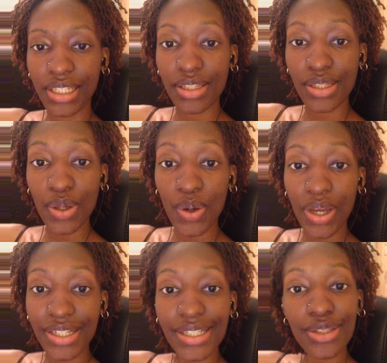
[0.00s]
So I
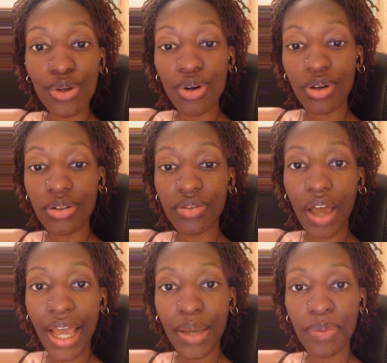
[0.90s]
just thought
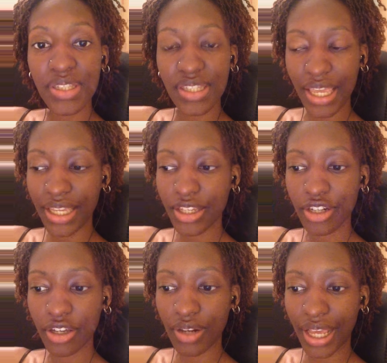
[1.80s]
I would say, you
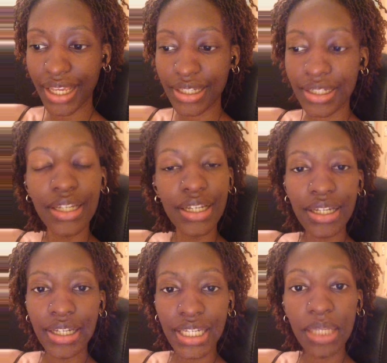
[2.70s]
know, like,
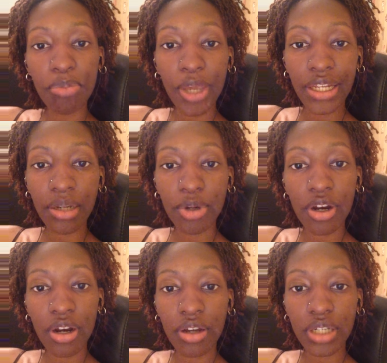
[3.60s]
keep your head up,
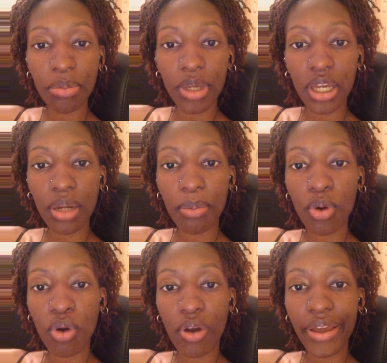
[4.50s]
girl. Keep your head up,
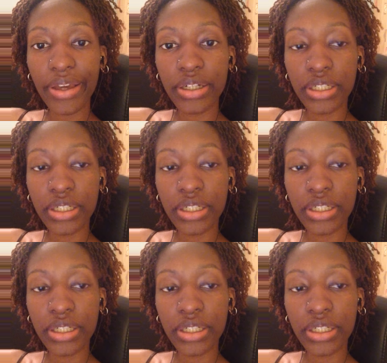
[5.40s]
boy.